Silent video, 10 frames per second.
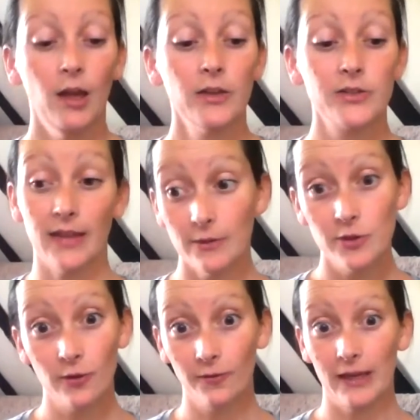So that
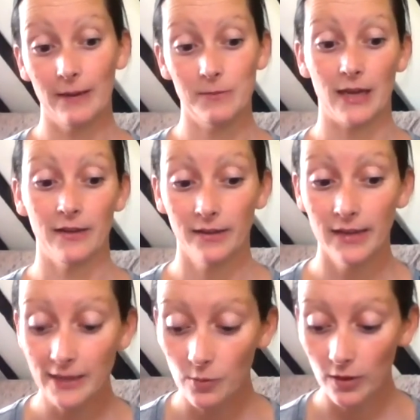was your VMZ.
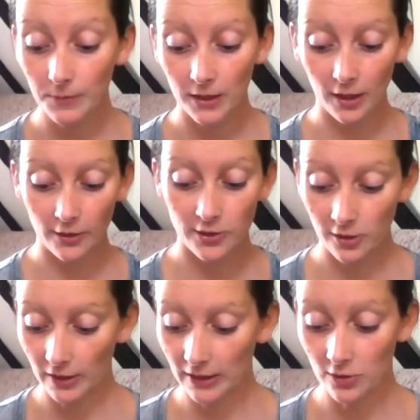Next one I'm going to go
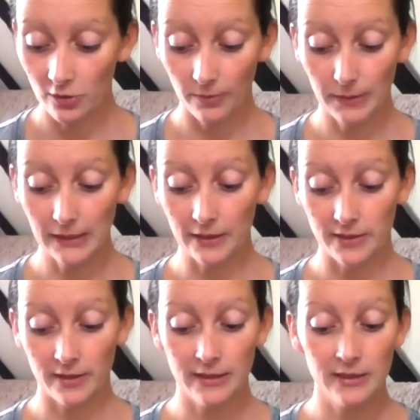to is your omega.
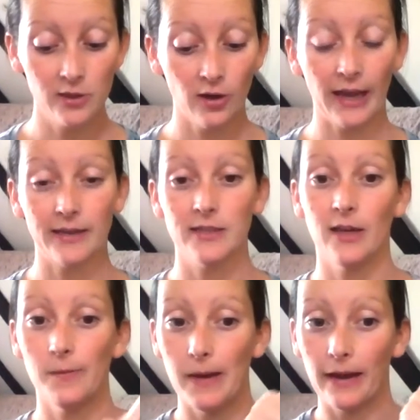So this is your
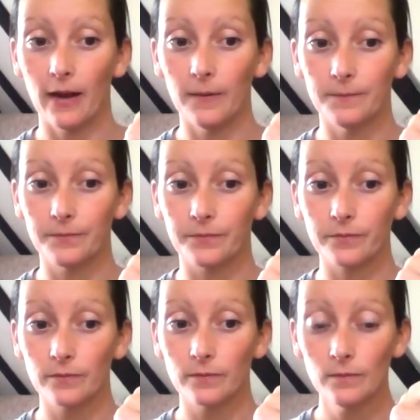XE omega.
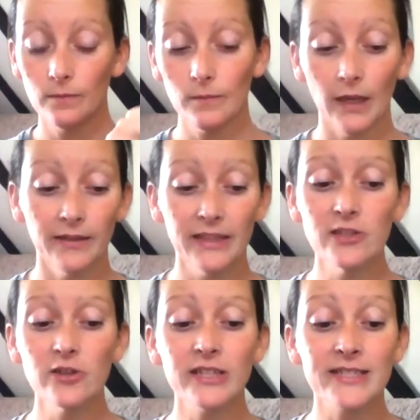These
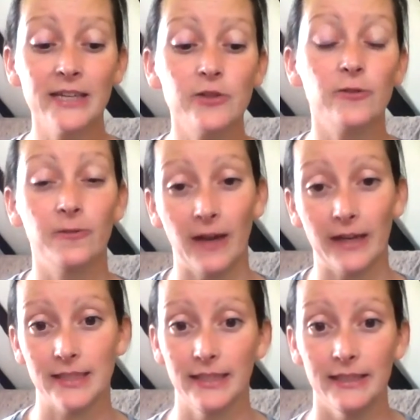are your essential
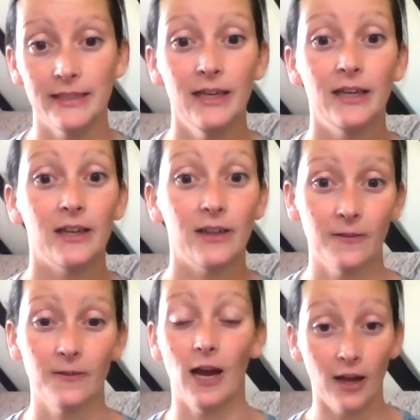fatty
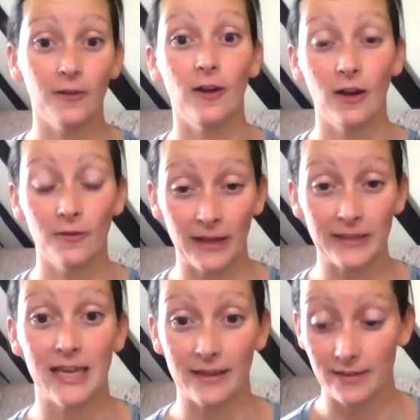
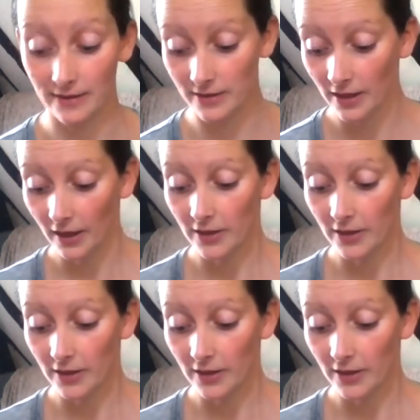acids.